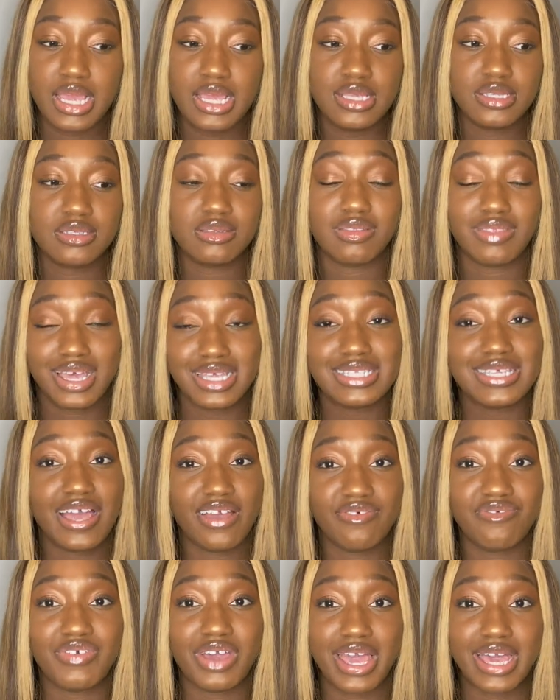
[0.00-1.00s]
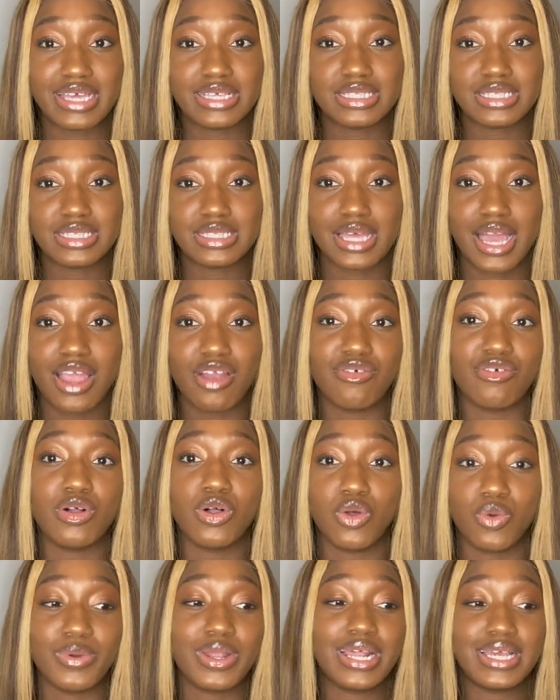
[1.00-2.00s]
So that's how fast I
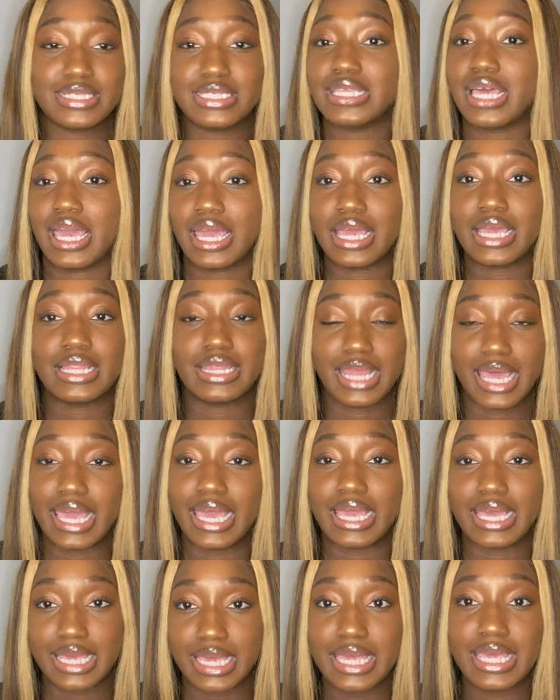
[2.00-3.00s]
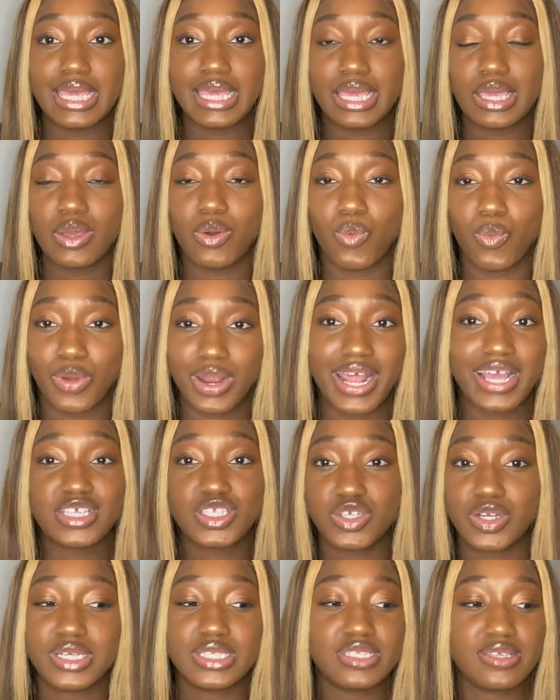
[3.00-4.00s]
roll when I say, like, when I
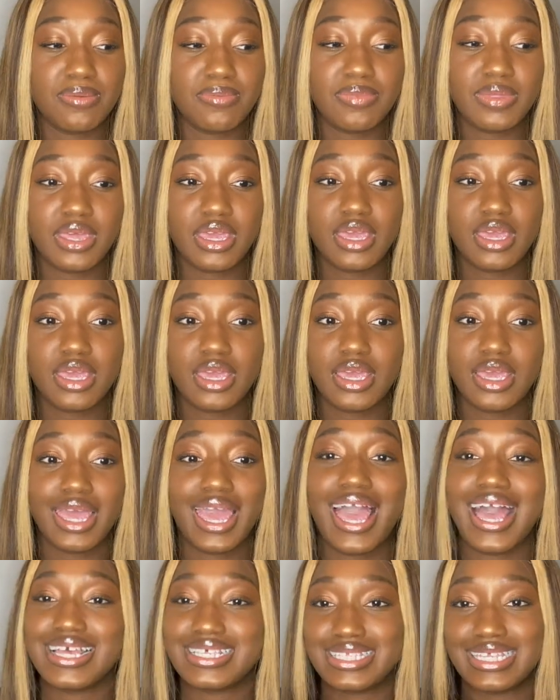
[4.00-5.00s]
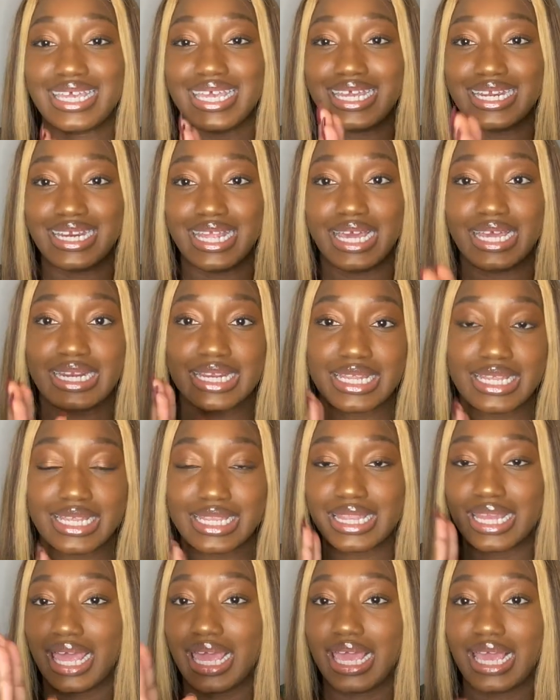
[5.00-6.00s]
start something, it has to get done.
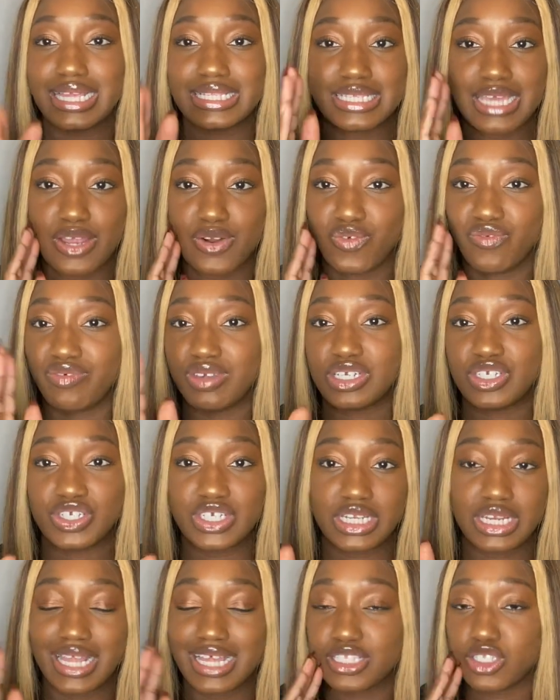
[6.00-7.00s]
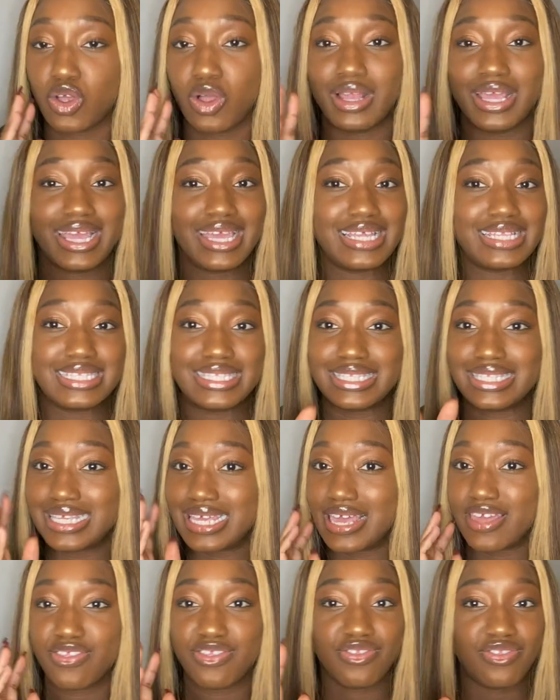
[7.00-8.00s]
Like tunnel vision, that's all I can
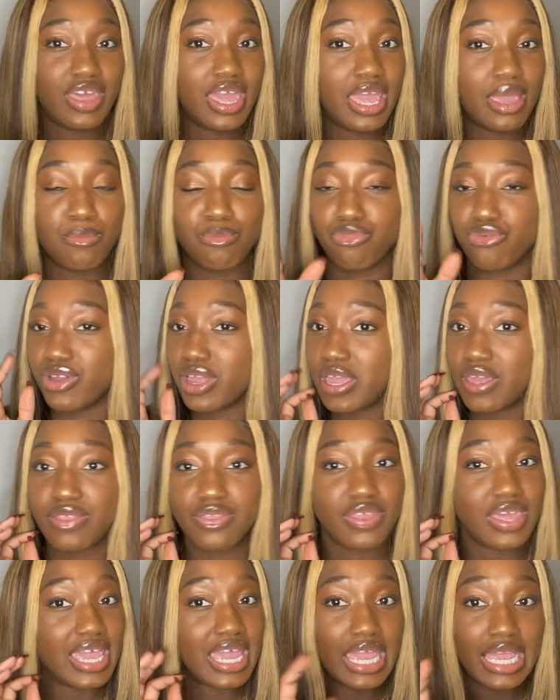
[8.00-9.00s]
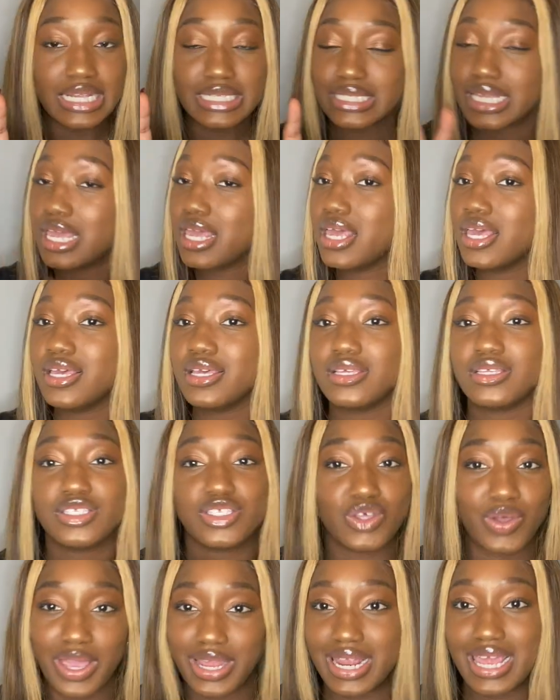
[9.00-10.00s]
see, think, breathe, eat.
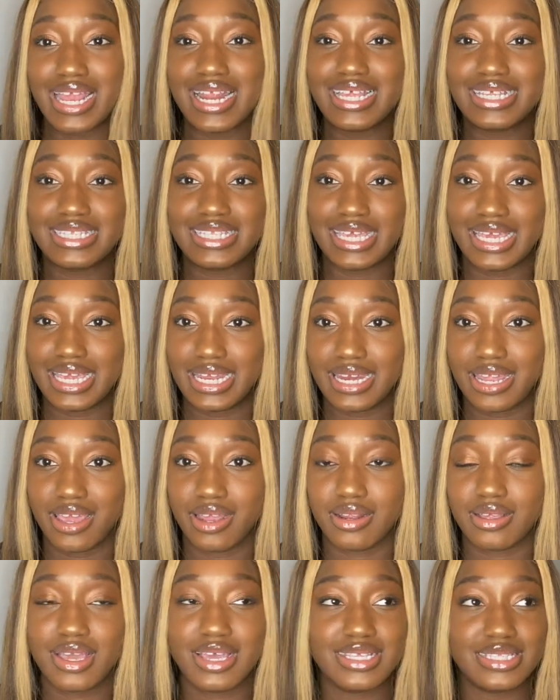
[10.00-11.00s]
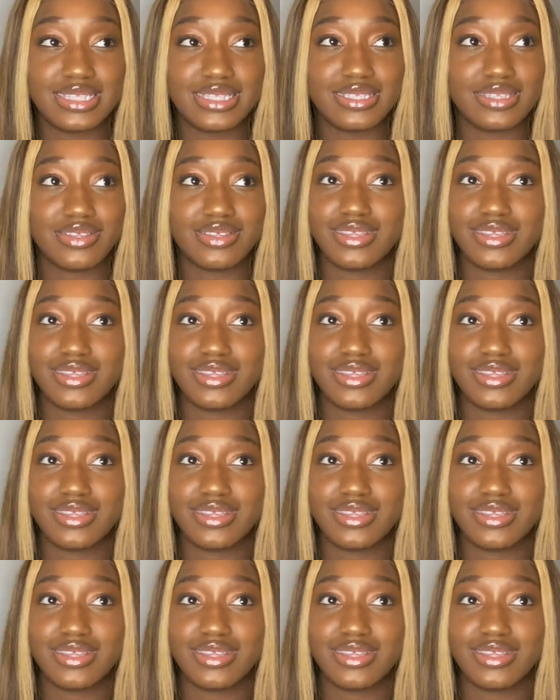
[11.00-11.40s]
So it needs to get done, because